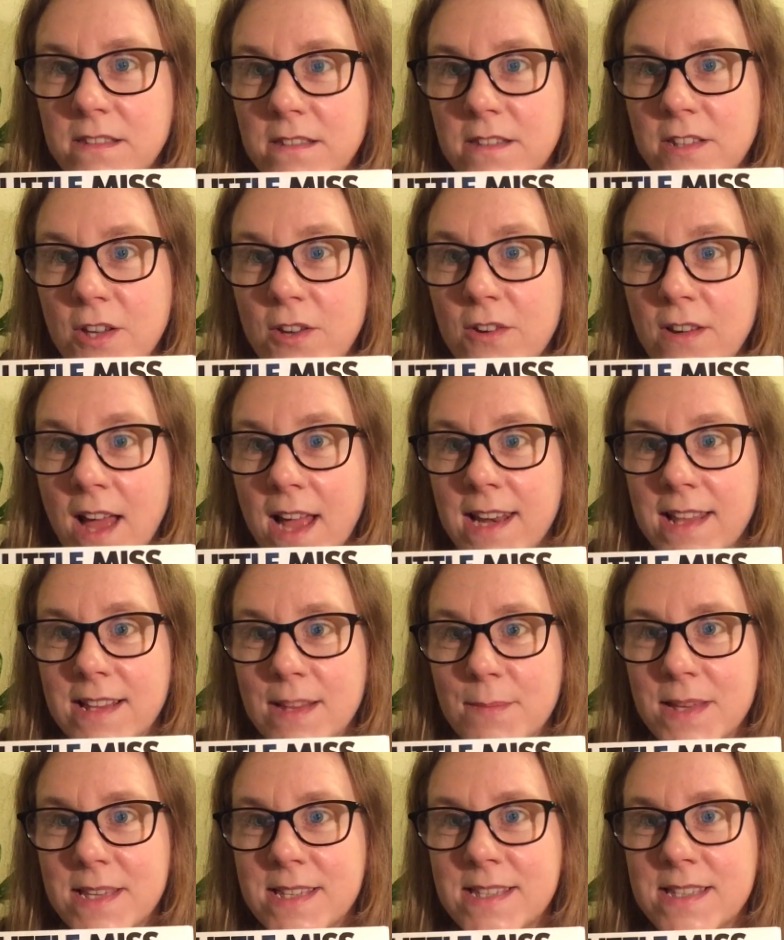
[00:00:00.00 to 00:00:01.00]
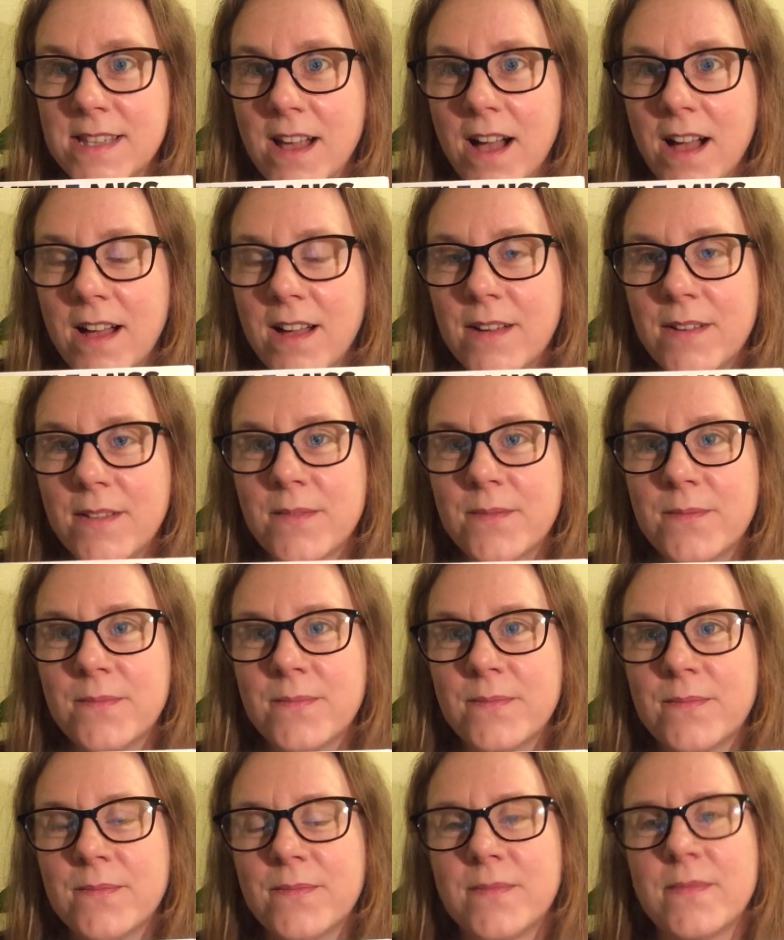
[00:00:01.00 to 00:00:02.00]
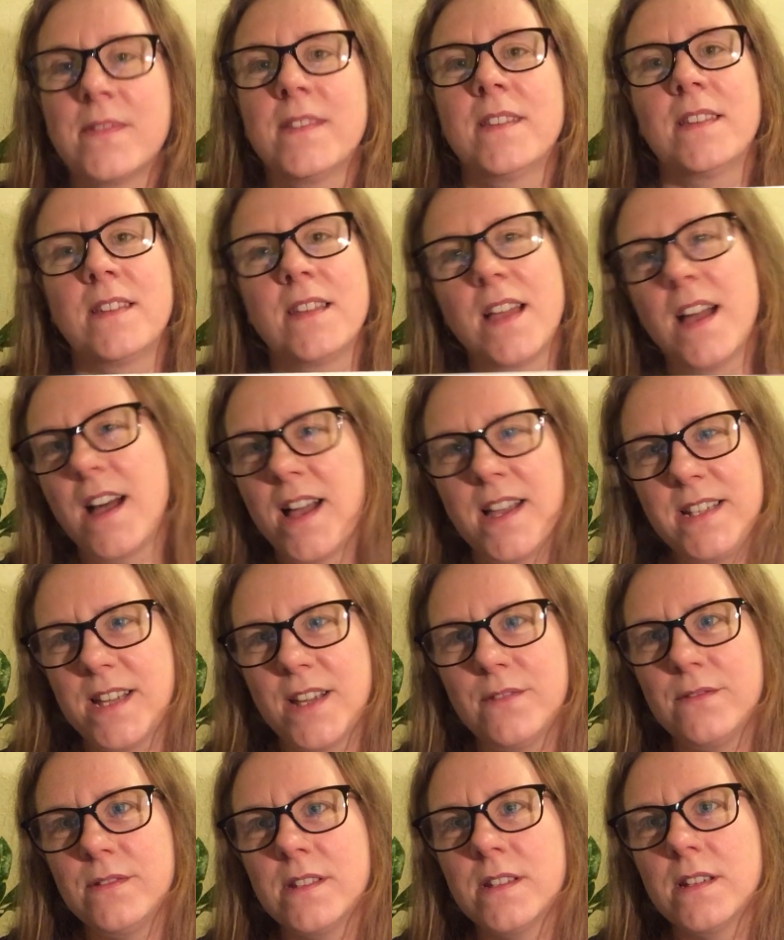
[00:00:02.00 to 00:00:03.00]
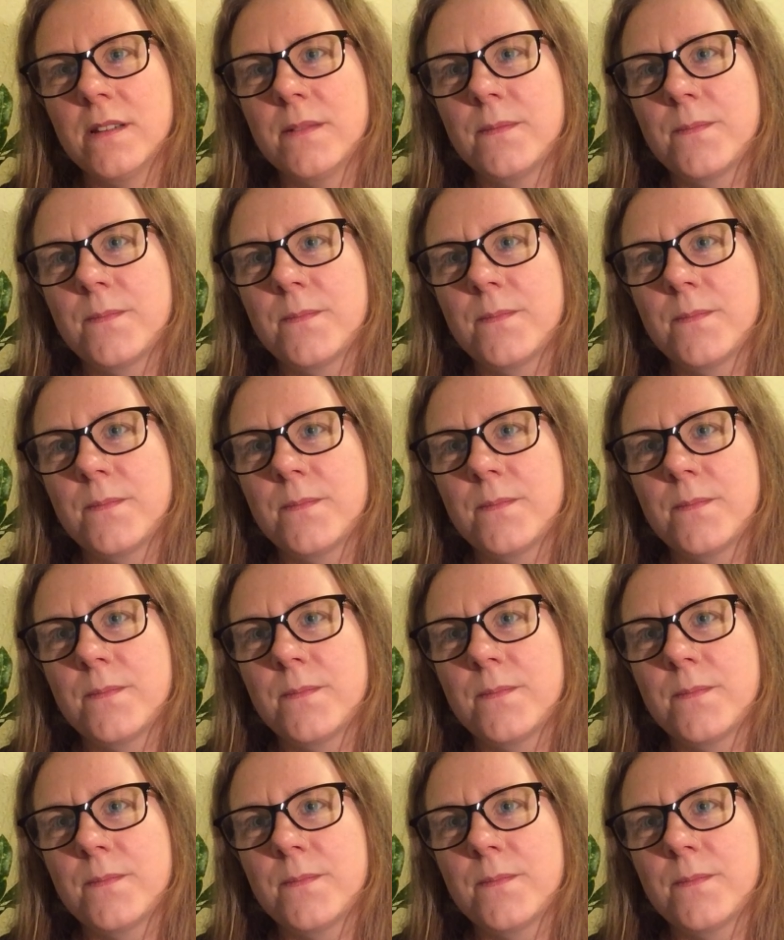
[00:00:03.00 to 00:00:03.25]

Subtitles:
Do you like Little Miss Star? I don't.